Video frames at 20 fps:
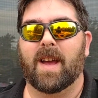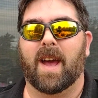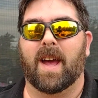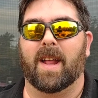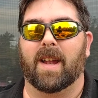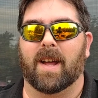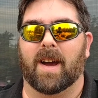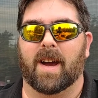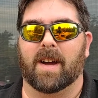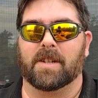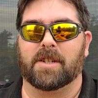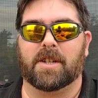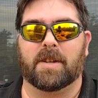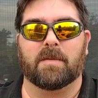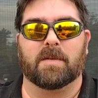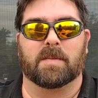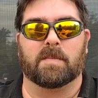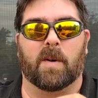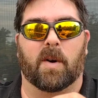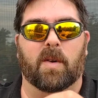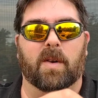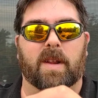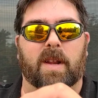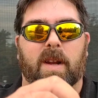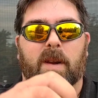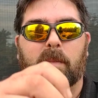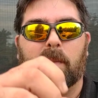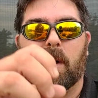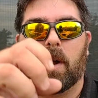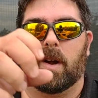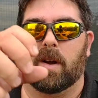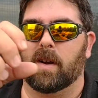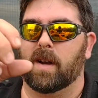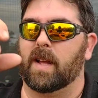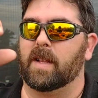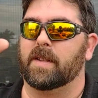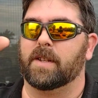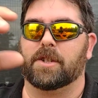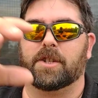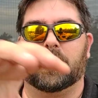And uh, she was pulling it apart
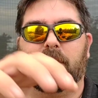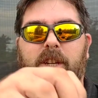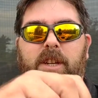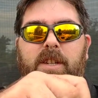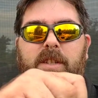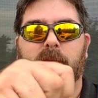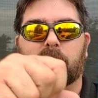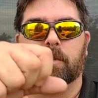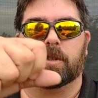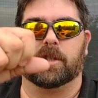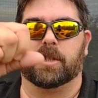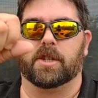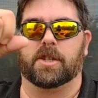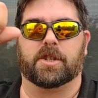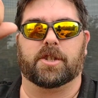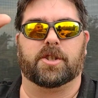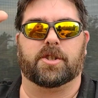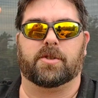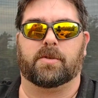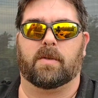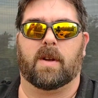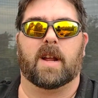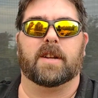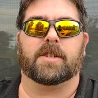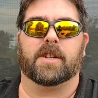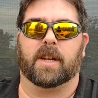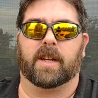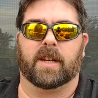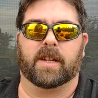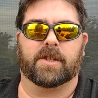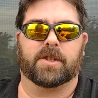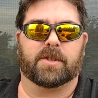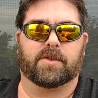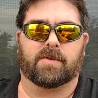and the cheese was just stretching and